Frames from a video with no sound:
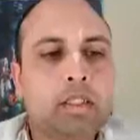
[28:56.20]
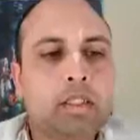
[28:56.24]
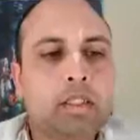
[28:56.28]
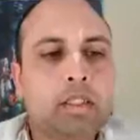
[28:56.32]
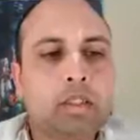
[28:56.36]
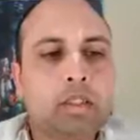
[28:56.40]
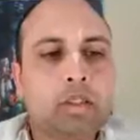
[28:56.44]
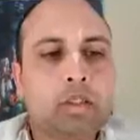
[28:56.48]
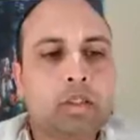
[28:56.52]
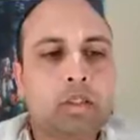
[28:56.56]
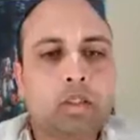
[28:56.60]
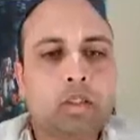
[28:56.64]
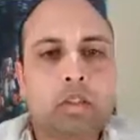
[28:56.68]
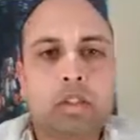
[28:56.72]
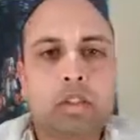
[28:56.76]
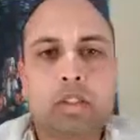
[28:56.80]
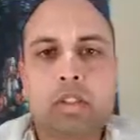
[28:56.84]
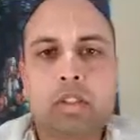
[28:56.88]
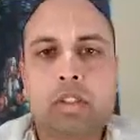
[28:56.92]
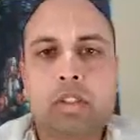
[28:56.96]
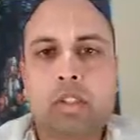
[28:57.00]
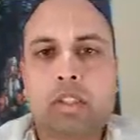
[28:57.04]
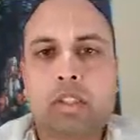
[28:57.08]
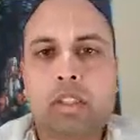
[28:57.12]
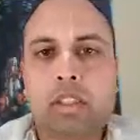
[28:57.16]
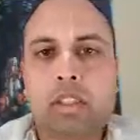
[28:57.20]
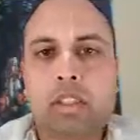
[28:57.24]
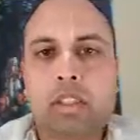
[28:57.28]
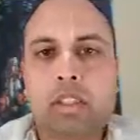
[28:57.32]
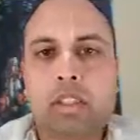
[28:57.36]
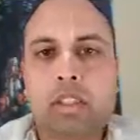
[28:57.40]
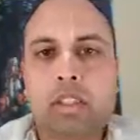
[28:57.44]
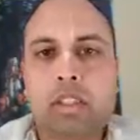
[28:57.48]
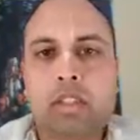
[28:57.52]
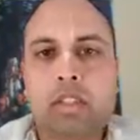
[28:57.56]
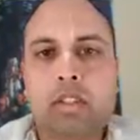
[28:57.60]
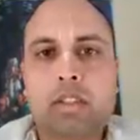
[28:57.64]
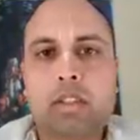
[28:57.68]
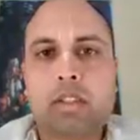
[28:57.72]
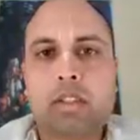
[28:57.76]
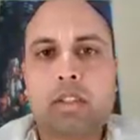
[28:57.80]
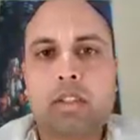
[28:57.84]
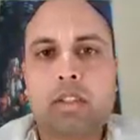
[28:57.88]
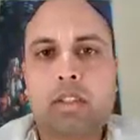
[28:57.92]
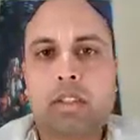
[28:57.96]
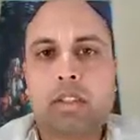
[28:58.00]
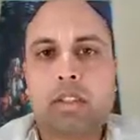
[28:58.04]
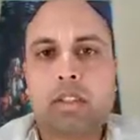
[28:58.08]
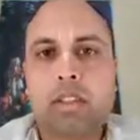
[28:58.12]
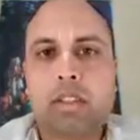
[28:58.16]
So there's the
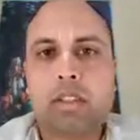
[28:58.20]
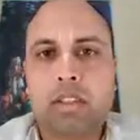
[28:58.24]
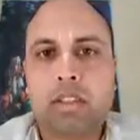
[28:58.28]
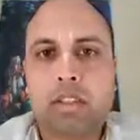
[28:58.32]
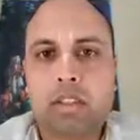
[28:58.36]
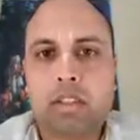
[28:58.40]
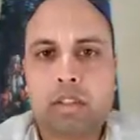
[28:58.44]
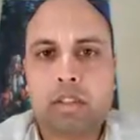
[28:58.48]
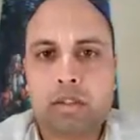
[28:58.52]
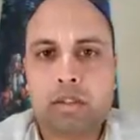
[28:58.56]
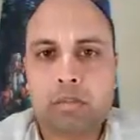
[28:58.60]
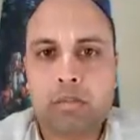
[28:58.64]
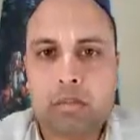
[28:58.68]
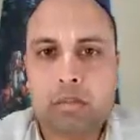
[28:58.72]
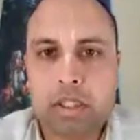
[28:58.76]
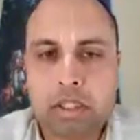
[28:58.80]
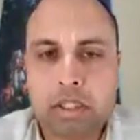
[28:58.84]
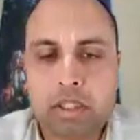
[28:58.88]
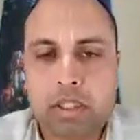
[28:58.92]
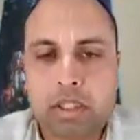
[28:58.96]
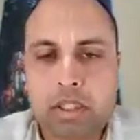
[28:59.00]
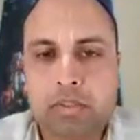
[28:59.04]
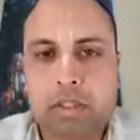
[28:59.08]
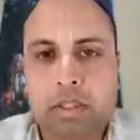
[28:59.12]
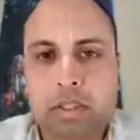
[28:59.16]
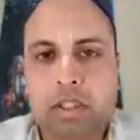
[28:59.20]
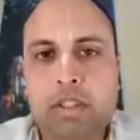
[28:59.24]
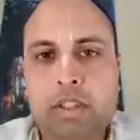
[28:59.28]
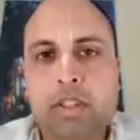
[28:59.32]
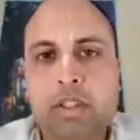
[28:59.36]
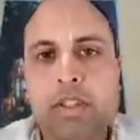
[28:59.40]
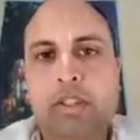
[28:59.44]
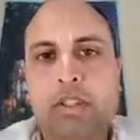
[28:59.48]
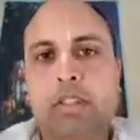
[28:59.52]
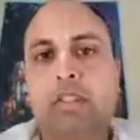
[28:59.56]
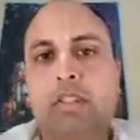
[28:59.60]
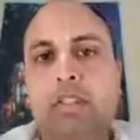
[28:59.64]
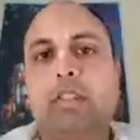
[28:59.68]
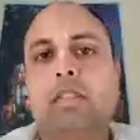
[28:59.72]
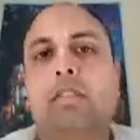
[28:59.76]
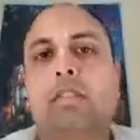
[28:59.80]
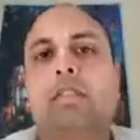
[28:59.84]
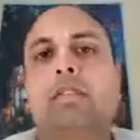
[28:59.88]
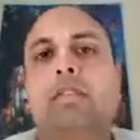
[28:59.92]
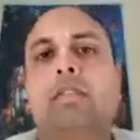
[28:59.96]
mist of ignorance,